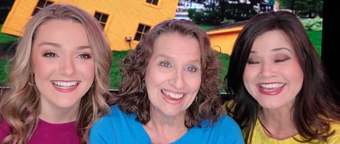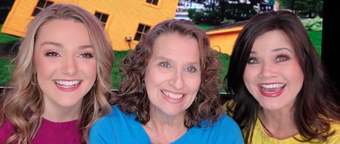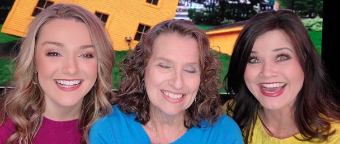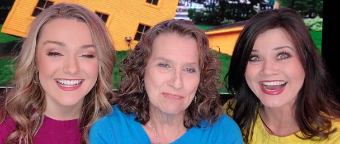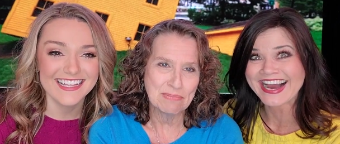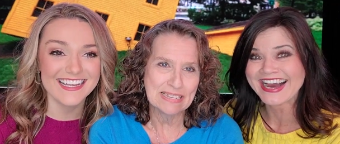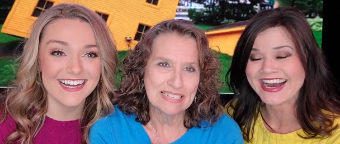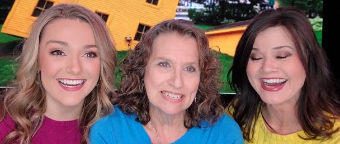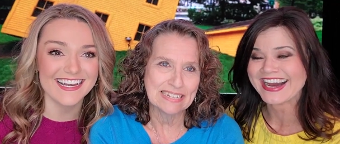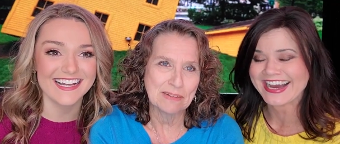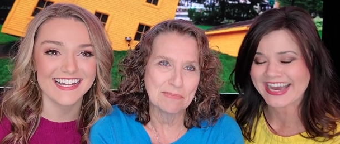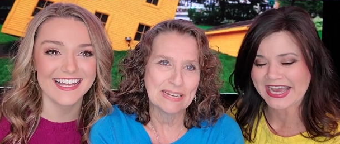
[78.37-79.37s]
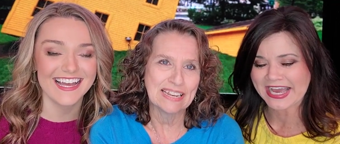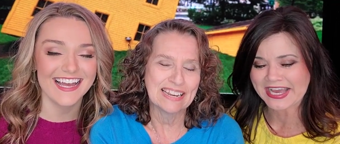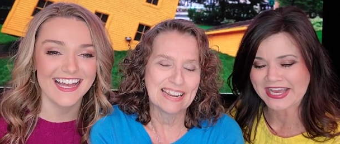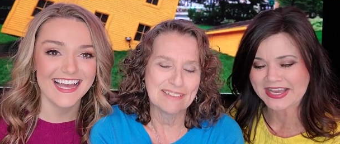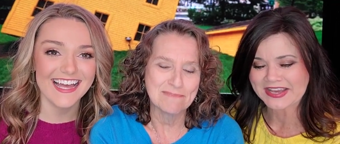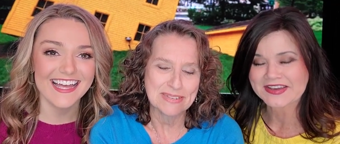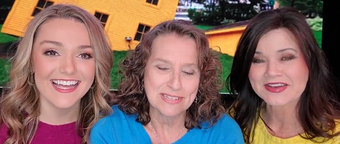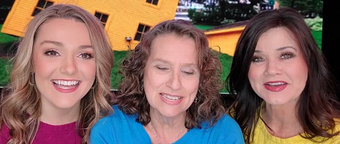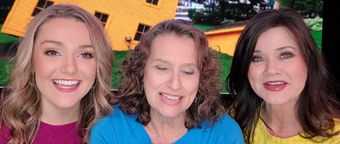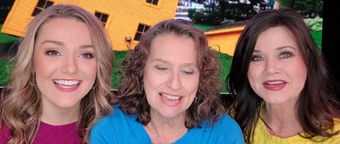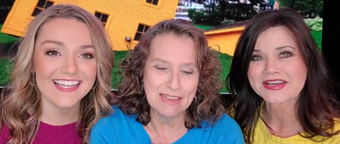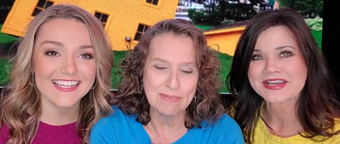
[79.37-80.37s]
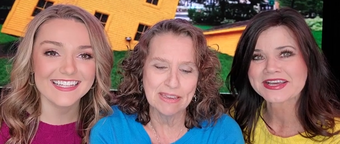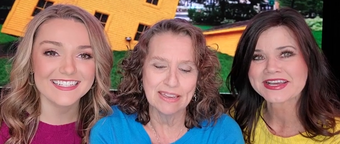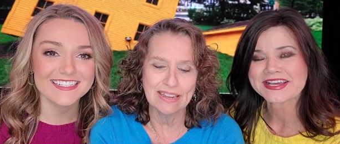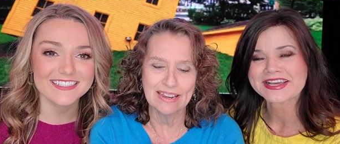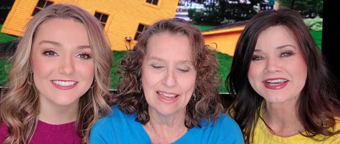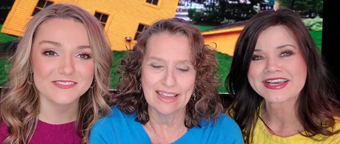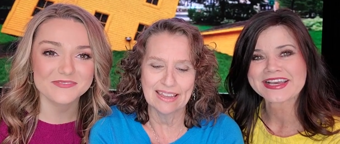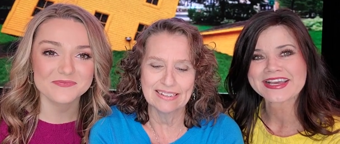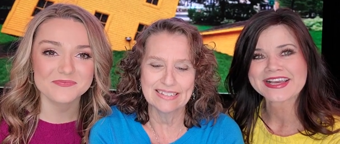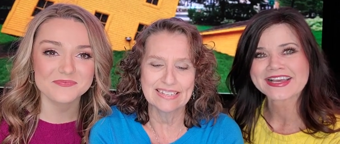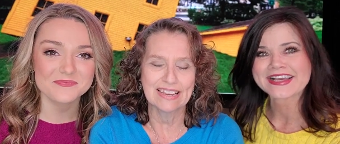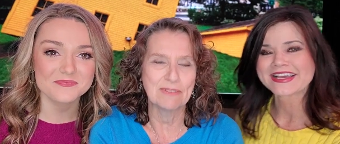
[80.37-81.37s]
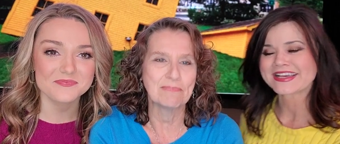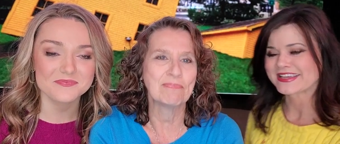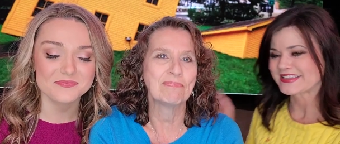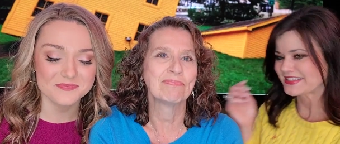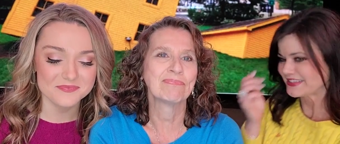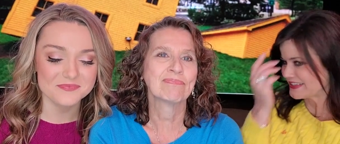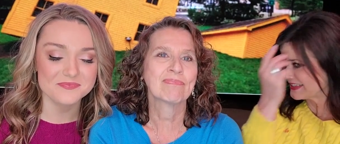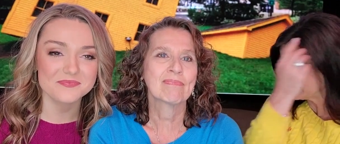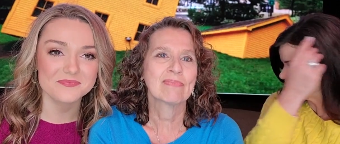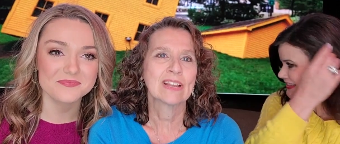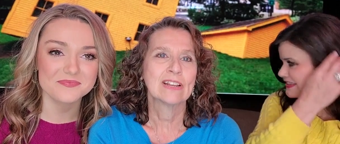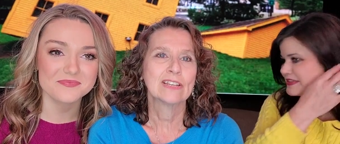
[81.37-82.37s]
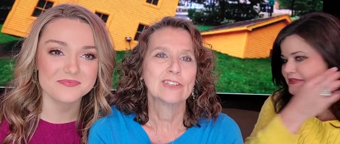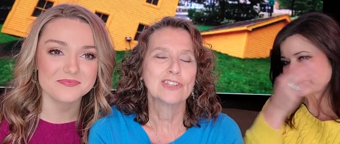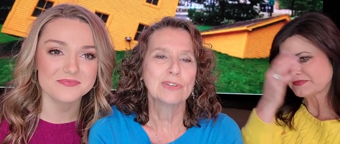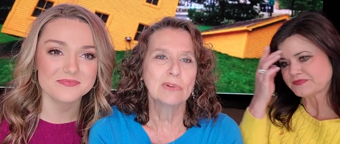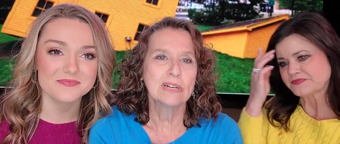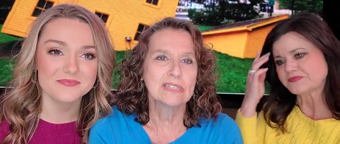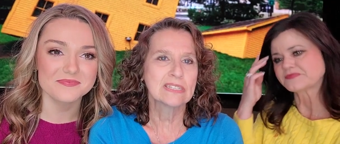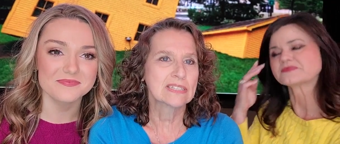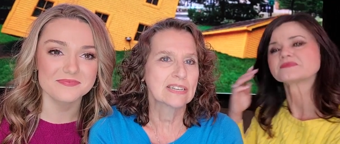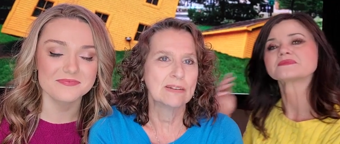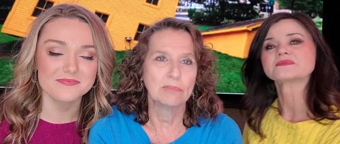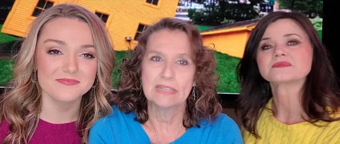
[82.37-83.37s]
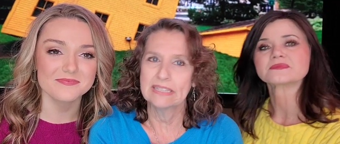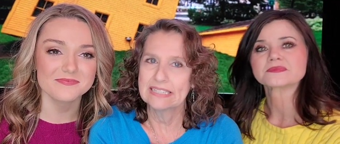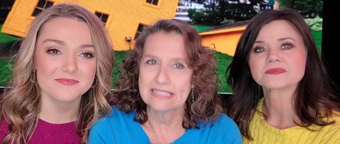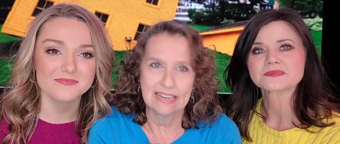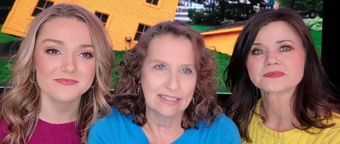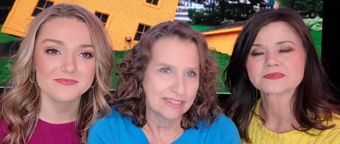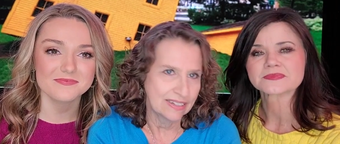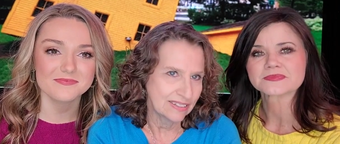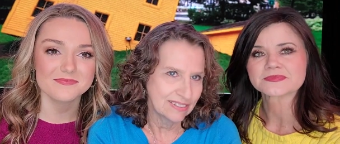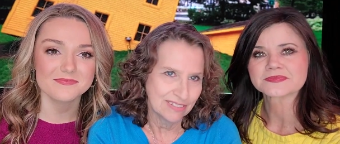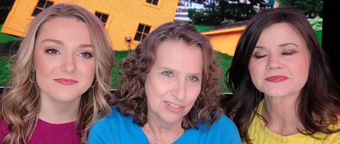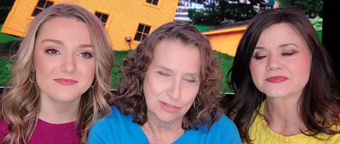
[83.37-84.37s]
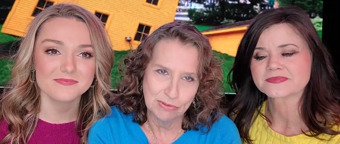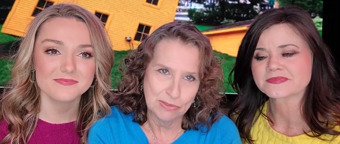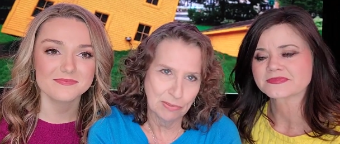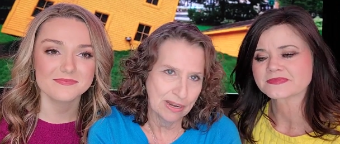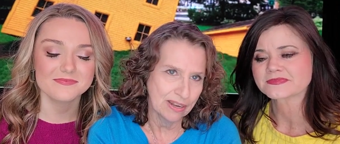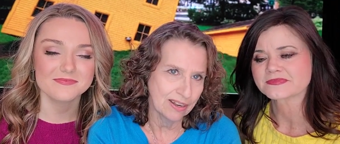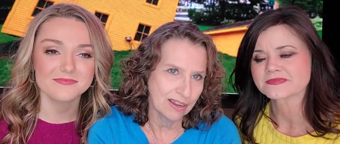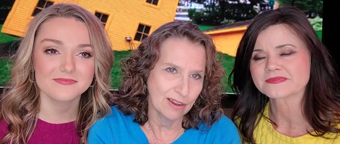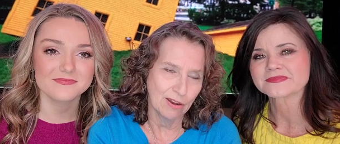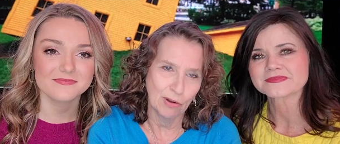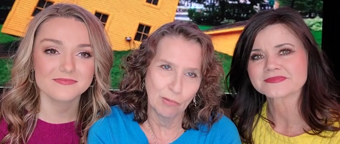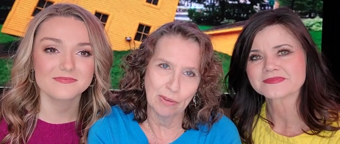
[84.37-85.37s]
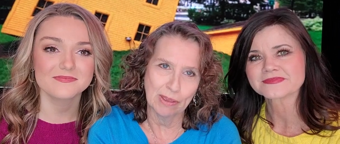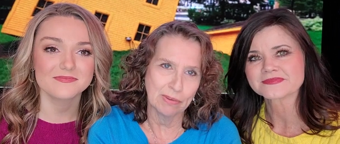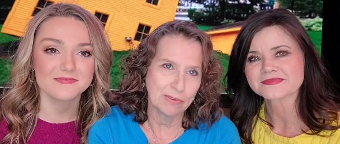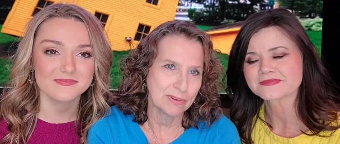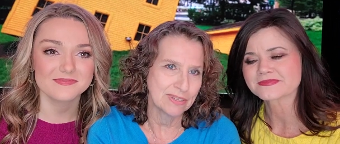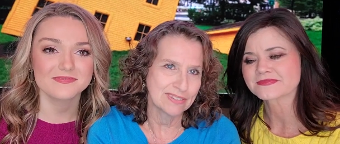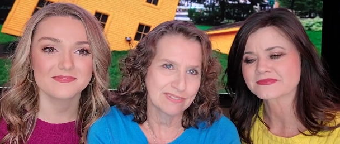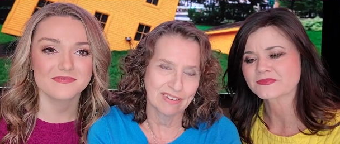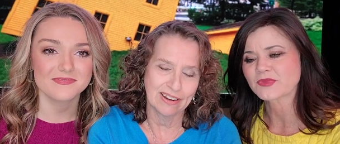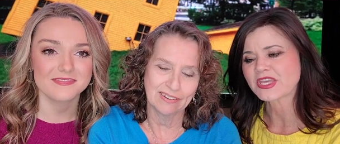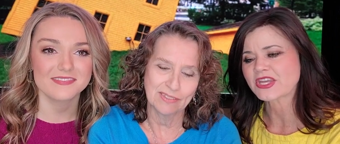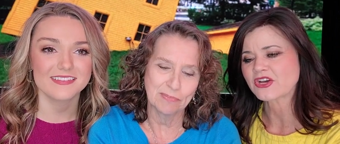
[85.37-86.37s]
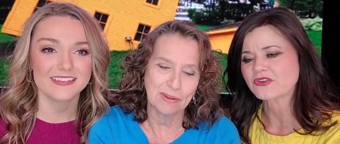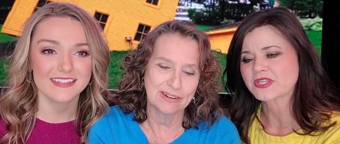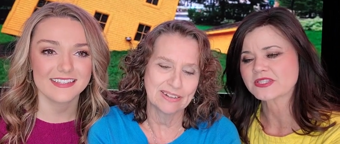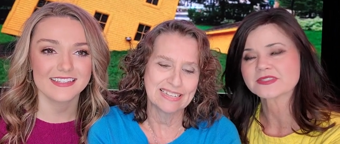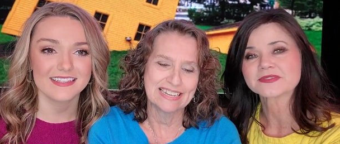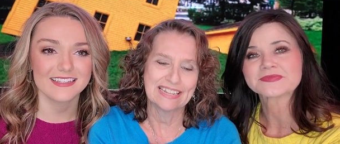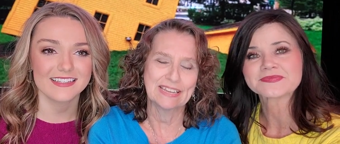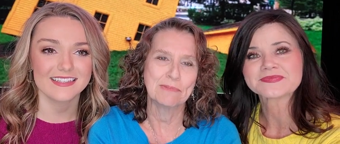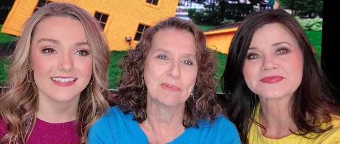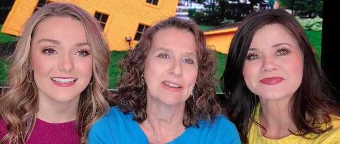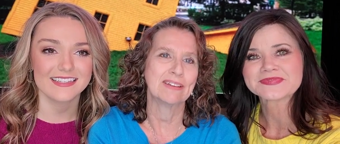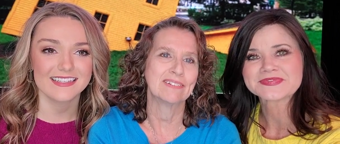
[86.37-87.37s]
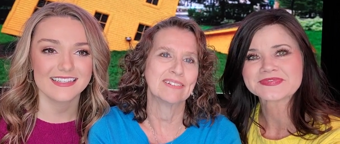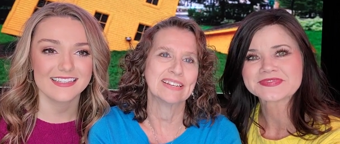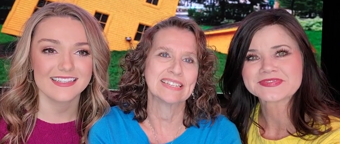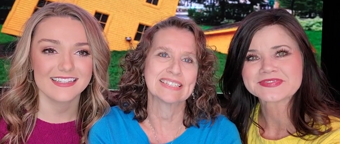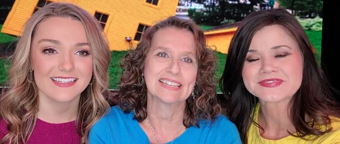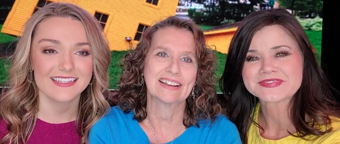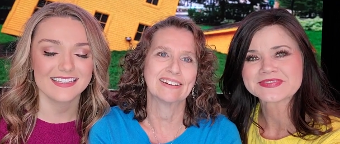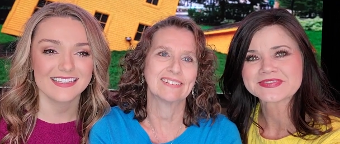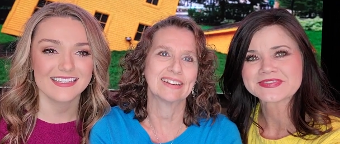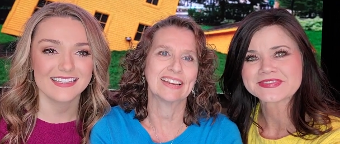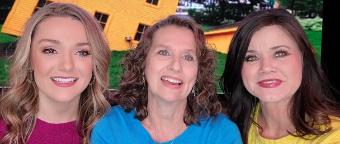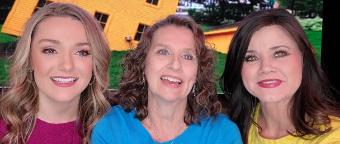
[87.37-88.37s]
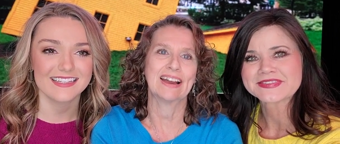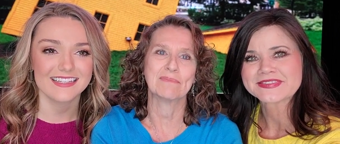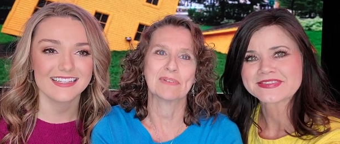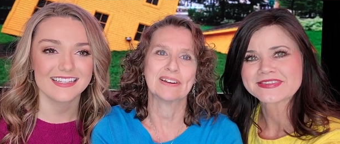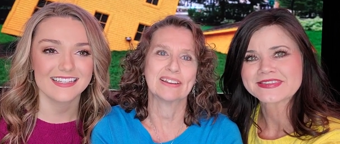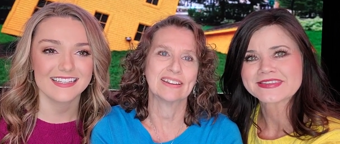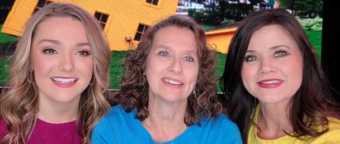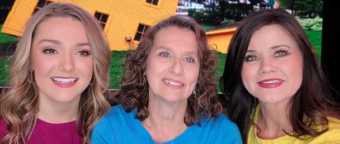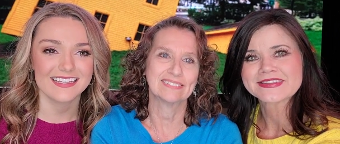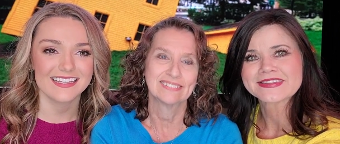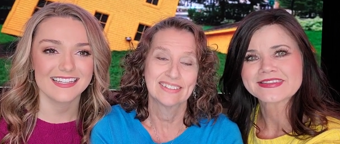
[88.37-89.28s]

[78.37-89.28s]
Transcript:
Speaker 1: yeah, it's a big deal. But but she came in and. Um, she was completely dilated. She was ready to go. Baby was right on the peritoneum, and it was like, okay, I'm gonna,